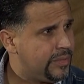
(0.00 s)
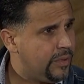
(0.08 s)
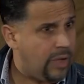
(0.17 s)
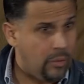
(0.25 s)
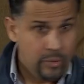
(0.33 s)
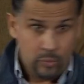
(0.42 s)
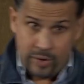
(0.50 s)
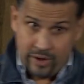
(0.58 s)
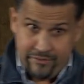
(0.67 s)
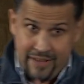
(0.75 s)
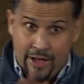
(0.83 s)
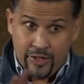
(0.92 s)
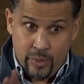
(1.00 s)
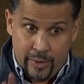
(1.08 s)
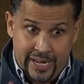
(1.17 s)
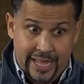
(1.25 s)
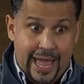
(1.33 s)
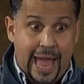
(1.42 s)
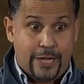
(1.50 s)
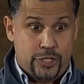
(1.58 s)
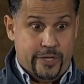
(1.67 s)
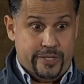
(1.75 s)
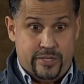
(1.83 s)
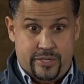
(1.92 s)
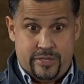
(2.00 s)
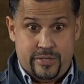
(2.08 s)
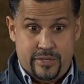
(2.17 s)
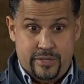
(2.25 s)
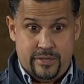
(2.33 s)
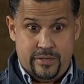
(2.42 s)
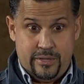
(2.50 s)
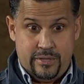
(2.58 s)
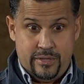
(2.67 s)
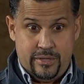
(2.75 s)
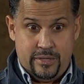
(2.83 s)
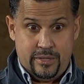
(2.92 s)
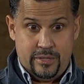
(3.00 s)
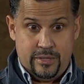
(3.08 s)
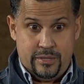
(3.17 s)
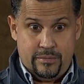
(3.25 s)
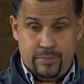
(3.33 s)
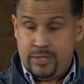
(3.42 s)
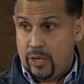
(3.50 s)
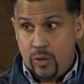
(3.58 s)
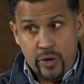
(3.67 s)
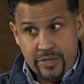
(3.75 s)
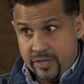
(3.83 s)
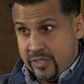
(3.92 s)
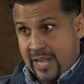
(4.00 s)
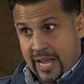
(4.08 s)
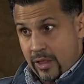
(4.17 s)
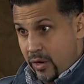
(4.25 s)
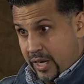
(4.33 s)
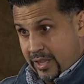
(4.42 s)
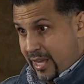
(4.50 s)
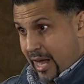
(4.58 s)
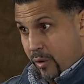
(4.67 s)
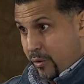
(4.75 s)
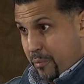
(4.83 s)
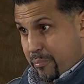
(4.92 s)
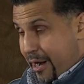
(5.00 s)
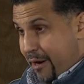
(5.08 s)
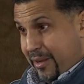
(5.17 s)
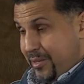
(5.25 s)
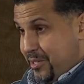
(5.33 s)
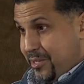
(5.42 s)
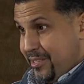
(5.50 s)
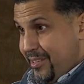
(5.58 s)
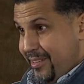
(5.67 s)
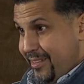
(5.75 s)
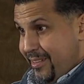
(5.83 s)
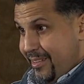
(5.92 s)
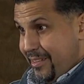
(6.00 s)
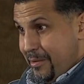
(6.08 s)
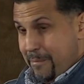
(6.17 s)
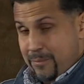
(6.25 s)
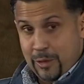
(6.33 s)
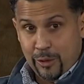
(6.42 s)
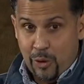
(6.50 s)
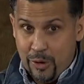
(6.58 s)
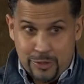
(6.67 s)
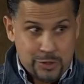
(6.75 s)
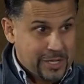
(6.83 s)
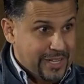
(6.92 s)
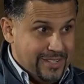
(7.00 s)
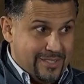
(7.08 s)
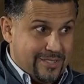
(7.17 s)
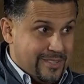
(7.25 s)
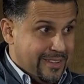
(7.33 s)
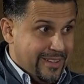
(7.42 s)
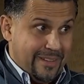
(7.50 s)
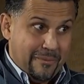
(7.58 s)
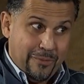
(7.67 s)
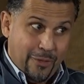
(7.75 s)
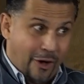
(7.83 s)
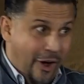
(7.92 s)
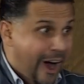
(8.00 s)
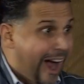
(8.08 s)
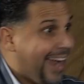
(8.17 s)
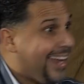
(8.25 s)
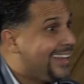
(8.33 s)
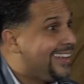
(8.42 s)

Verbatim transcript: Well, we're evaluating actions, but the Lord does not look at the outward appearance, the Lord sees the heart.